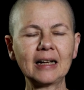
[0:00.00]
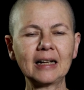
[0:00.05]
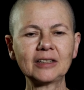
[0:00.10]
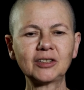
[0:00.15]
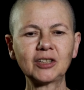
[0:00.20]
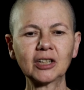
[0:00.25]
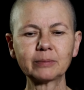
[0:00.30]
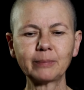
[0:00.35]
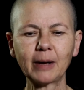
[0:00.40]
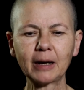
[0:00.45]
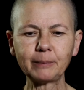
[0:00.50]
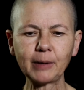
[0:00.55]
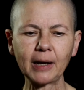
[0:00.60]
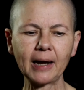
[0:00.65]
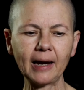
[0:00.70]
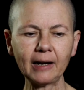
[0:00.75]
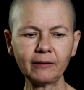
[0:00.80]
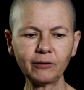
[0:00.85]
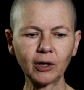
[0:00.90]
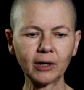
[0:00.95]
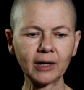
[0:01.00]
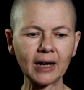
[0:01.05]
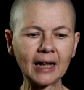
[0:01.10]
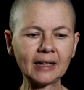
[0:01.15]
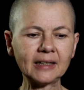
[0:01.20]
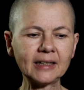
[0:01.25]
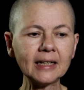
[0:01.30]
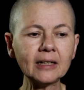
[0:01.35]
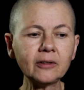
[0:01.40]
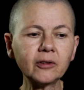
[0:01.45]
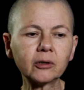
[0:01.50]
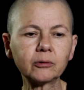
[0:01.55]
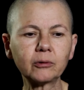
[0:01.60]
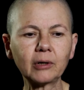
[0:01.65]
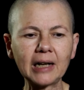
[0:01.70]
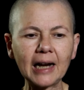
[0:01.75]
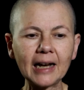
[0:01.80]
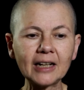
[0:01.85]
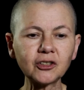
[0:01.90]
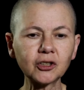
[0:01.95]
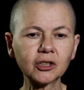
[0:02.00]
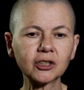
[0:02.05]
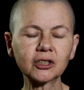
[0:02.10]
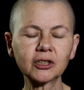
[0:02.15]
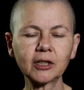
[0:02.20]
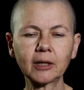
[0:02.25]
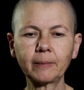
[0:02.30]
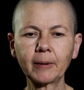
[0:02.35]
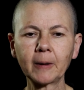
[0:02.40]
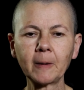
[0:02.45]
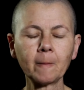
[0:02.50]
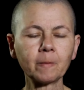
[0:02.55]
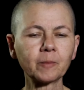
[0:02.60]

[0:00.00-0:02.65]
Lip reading: just my behavior and in the relationship.